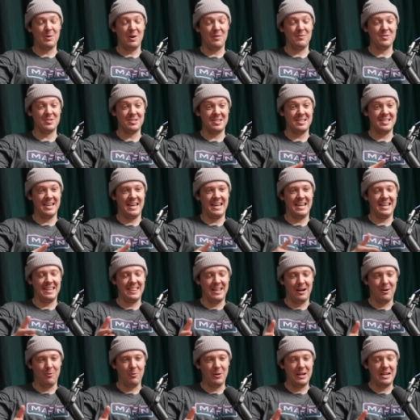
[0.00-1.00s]
but obviously taking
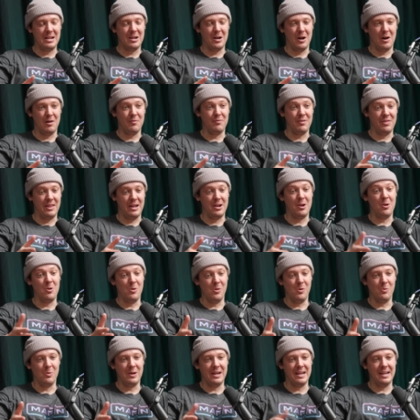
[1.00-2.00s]
that week off and then
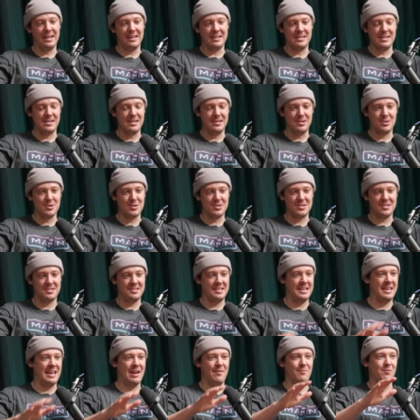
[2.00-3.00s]
another week, and you just
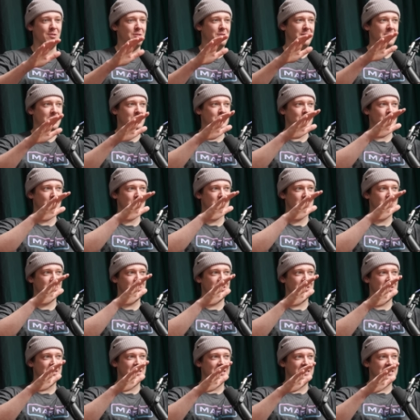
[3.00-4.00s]
see everything
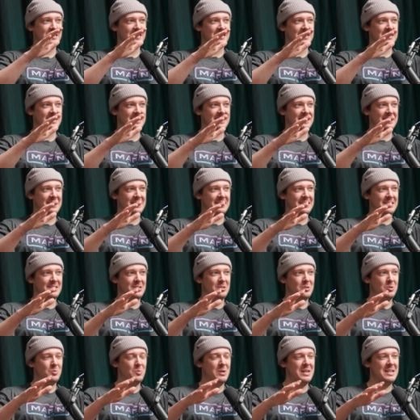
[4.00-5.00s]
just
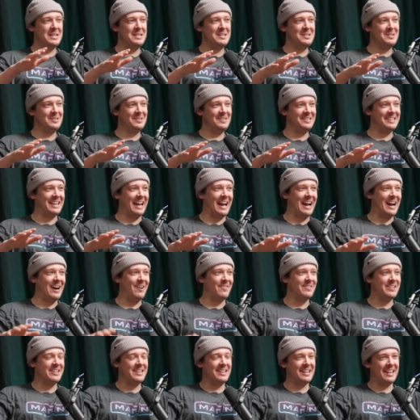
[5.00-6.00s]
dwindle
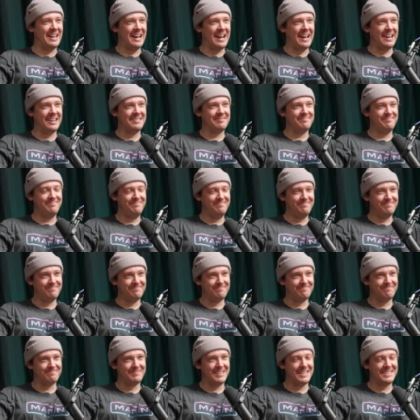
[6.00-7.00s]
down, and you're like,
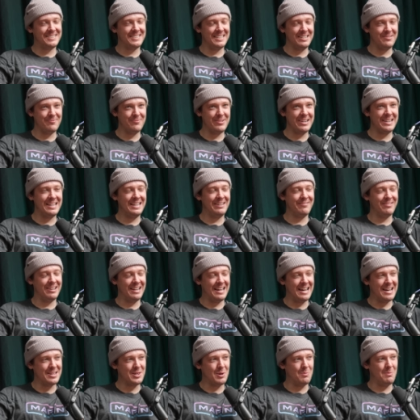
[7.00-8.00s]
this thing really
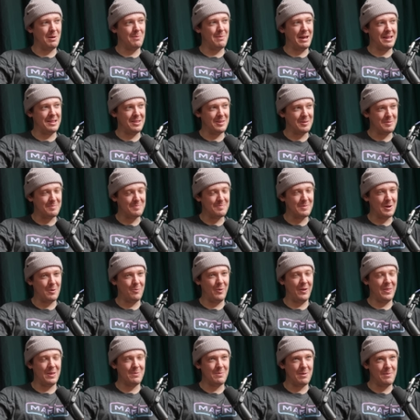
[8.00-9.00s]
relies on momentum. And
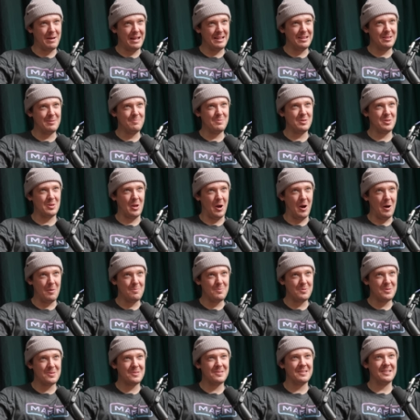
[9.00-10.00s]
when the momentum
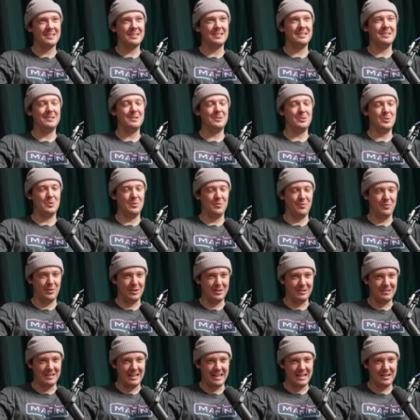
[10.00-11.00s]
stops, you
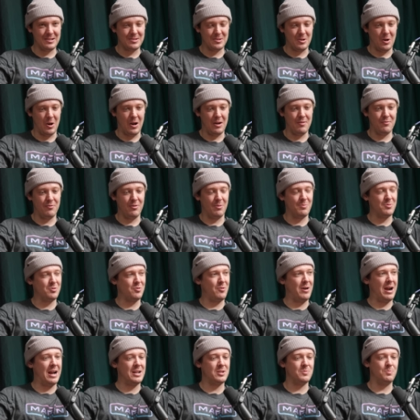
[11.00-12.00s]
feel like starting from
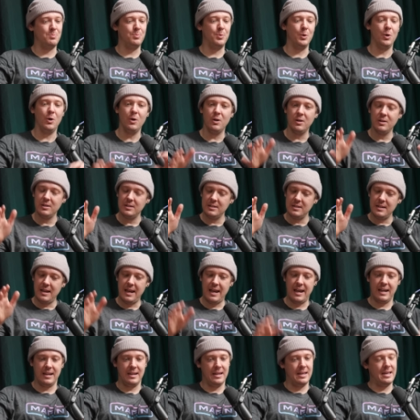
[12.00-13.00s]
scratch. But
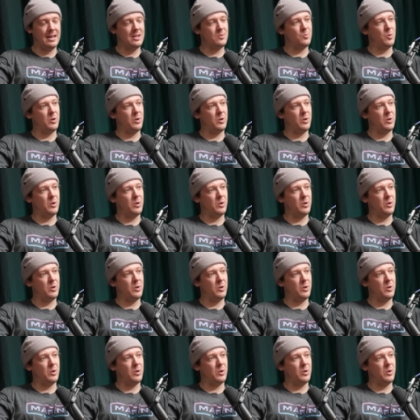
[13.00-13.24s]
hey, it is.